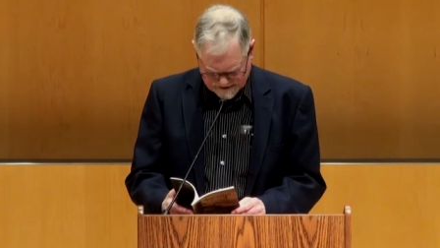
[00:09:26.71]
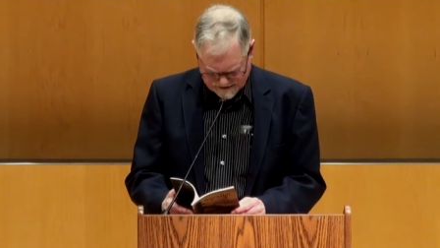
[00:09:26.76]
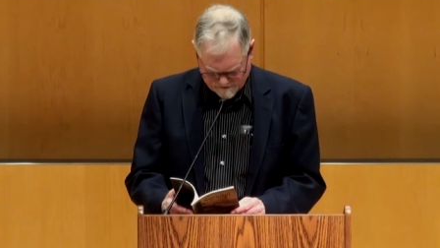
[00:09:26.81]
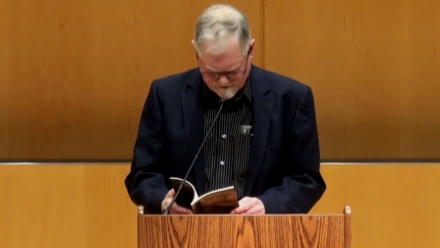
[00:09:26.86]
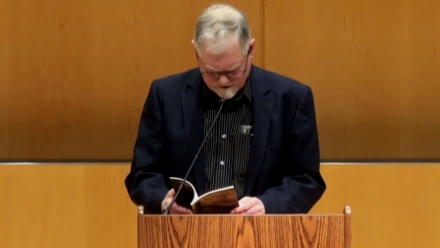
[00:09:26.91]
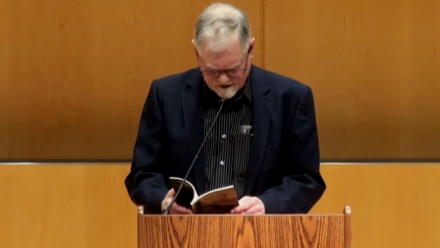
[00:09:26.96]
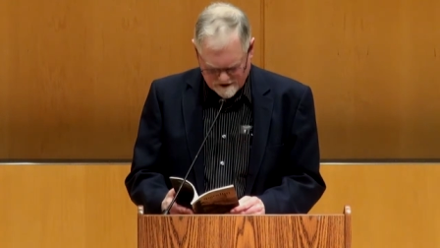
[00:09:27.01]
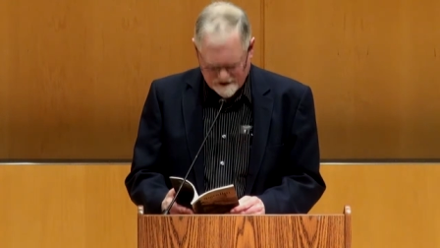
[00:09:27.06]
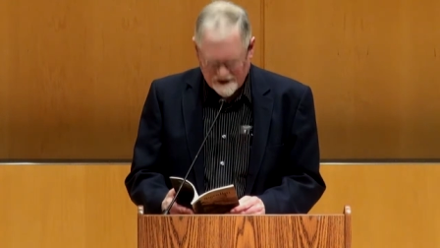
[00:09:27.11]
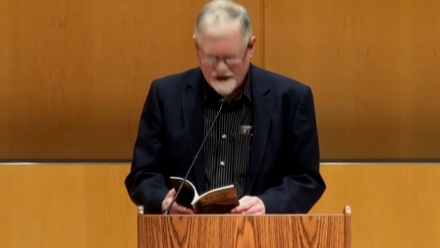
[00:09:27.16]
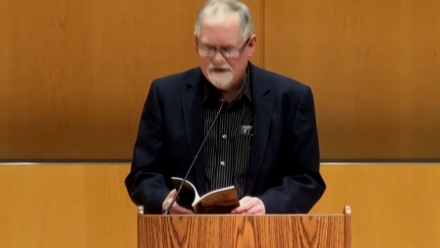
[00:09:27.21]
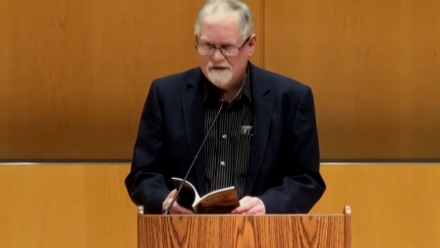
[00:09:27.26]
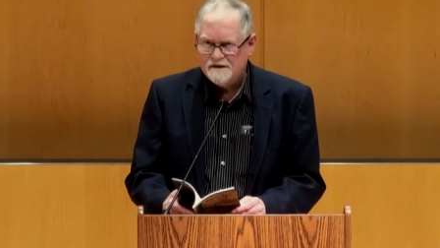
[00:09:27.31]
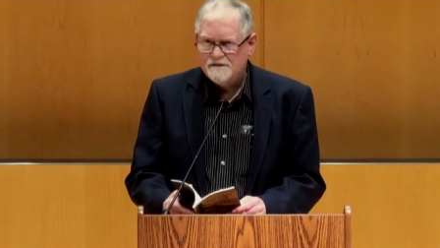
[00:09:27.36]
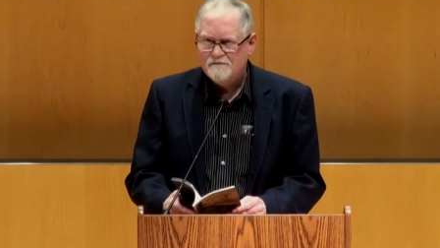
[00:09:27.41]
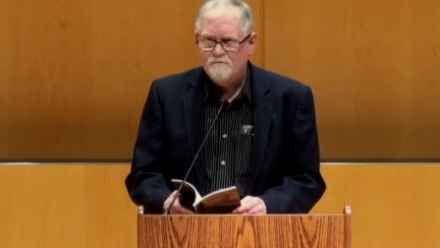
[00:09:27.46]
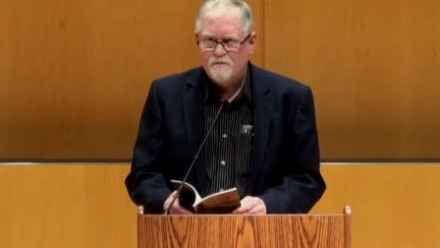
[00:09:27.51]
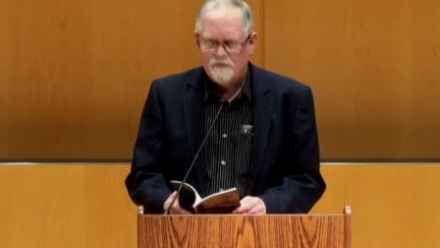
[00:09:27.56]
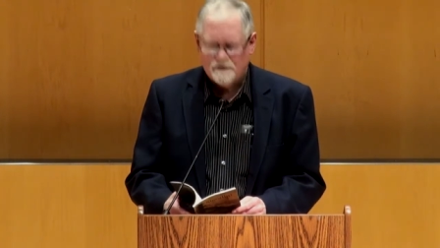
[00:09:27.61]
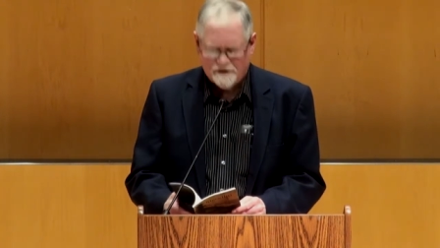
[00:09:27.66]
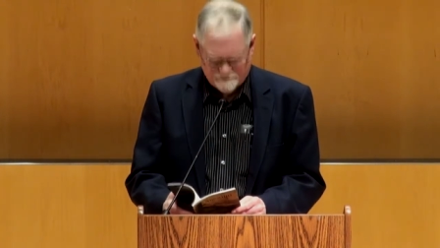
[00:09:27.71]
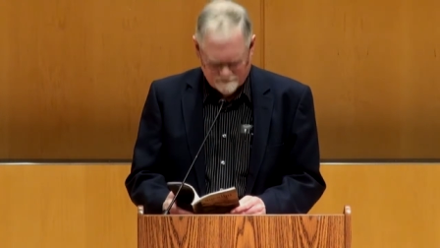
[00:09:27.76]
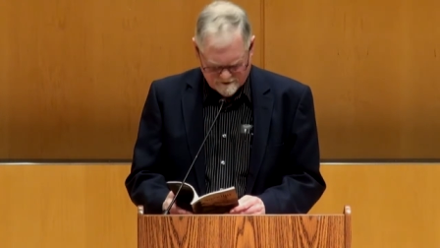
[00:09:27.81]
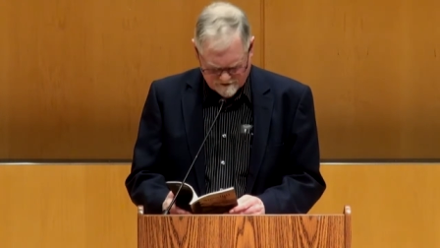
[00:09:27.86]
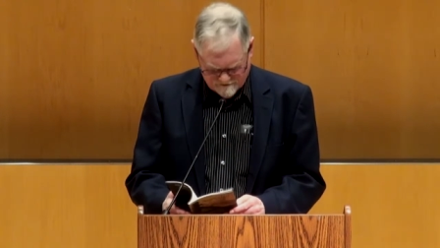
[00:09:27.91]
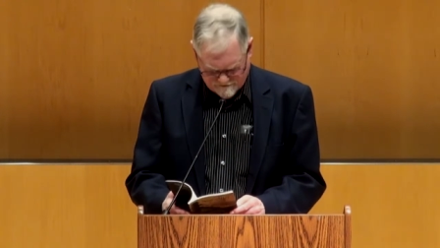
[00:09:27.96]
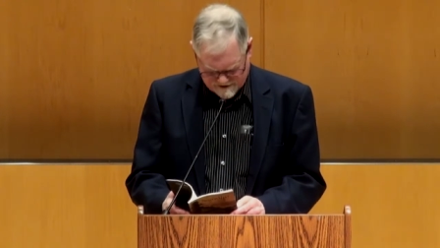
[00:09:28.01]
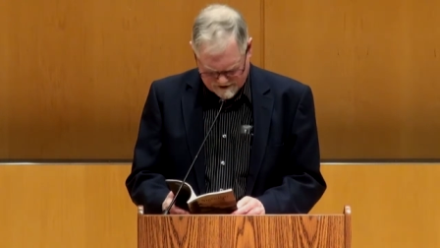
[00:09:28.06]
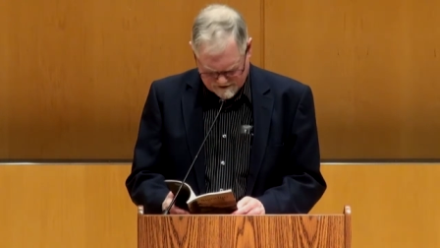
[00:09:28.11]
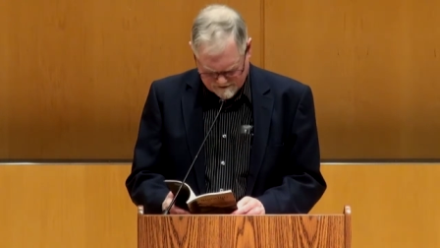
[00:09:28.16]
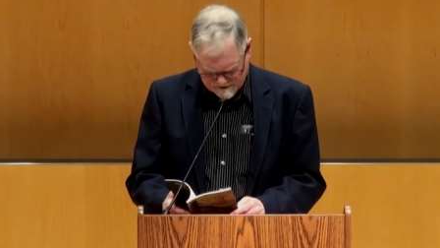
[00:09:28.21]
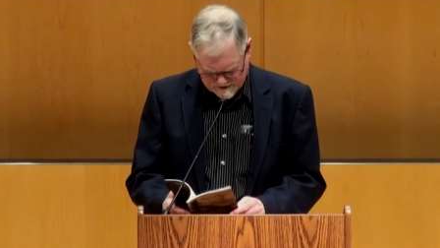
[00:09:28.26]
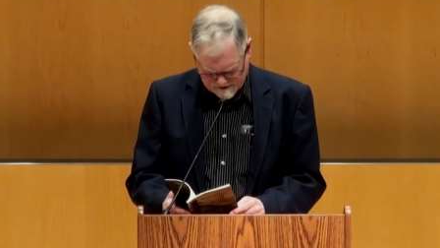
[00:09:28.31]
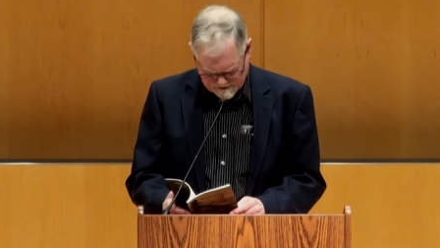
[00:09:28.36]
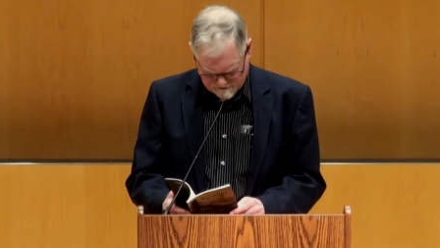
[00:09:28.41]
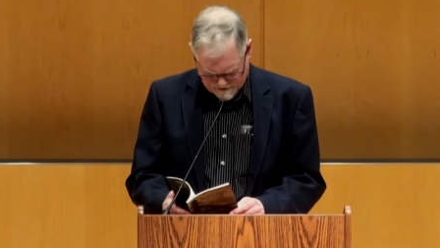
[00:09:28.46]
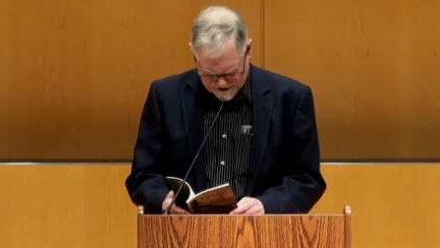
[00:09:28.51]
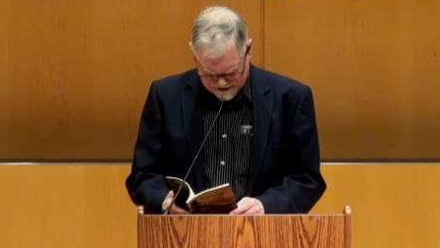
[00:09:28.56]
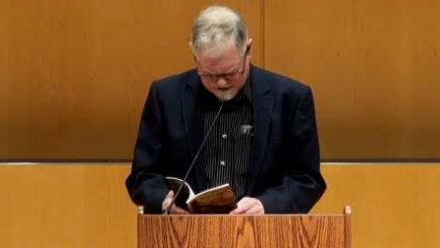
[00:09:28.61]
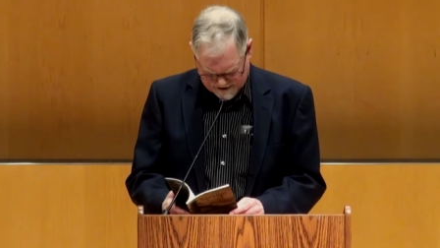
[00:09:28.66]
It was a native workman found
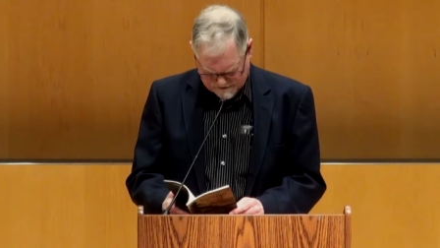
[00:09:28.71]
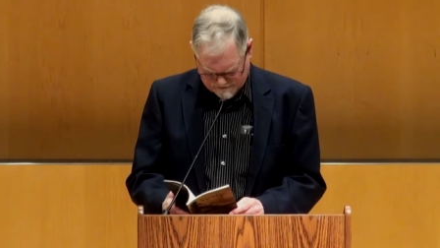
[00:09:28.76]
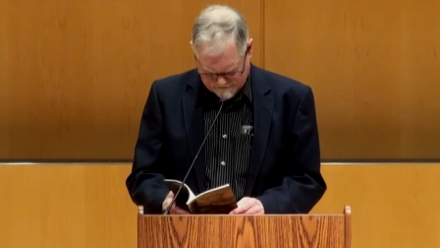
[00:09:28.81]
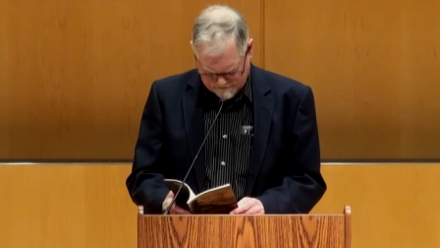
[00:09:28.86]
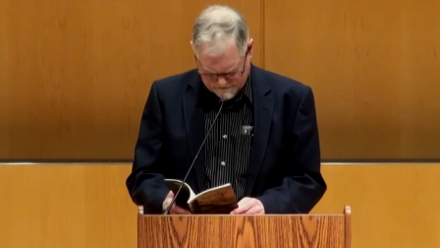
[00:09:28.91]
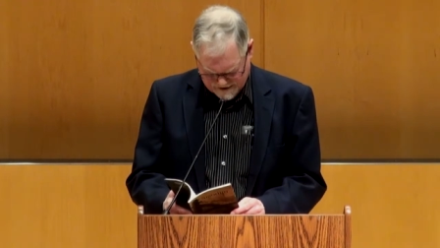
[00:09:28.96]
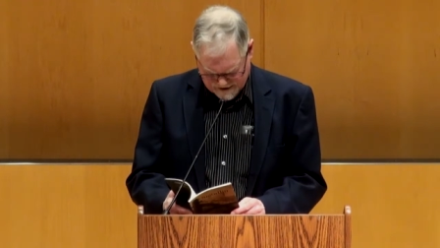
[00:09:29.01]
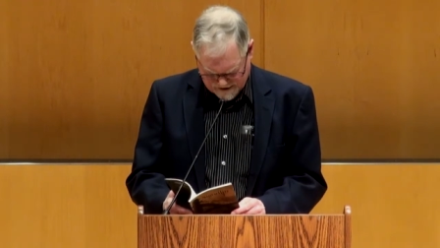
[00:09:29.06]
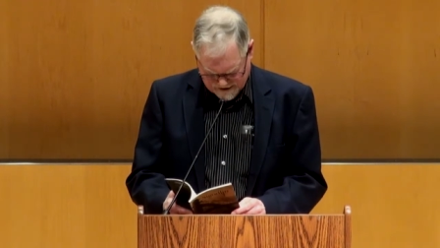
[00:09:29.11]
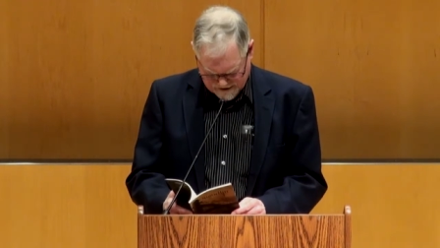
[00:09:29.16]
his wife,